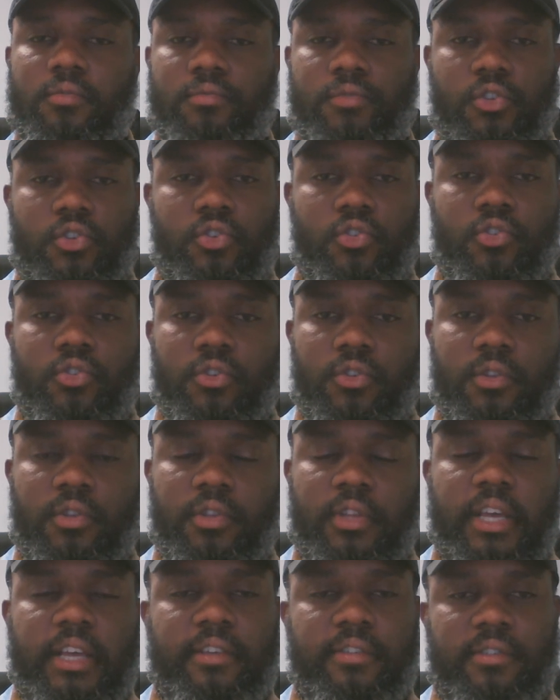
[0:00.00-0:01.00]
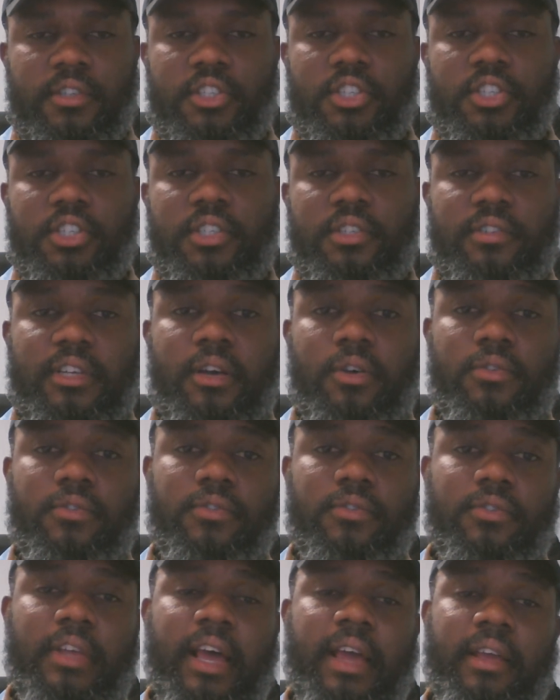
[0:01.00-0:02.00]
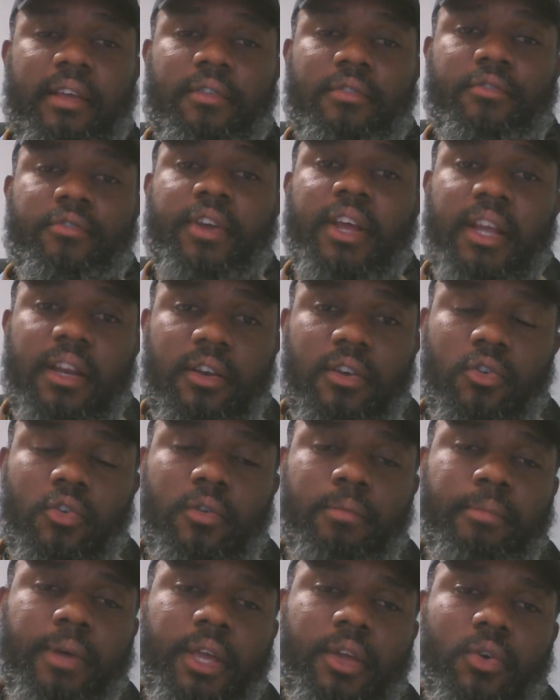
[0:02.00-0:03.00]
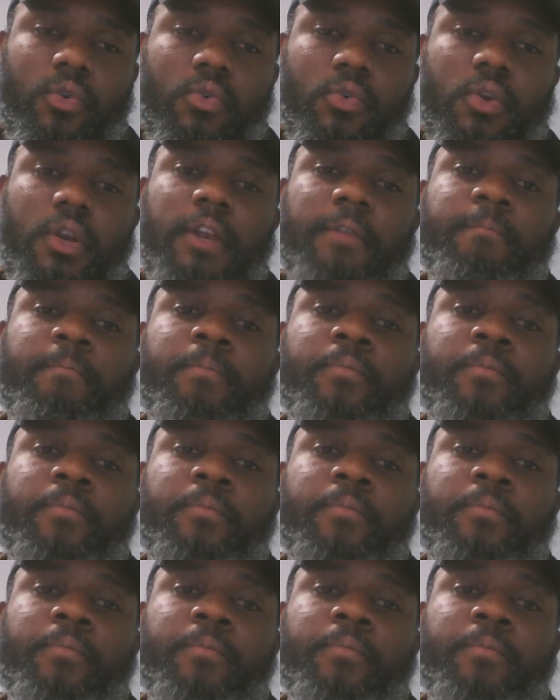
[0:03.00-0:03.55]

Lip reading: the SDGs, I read on my own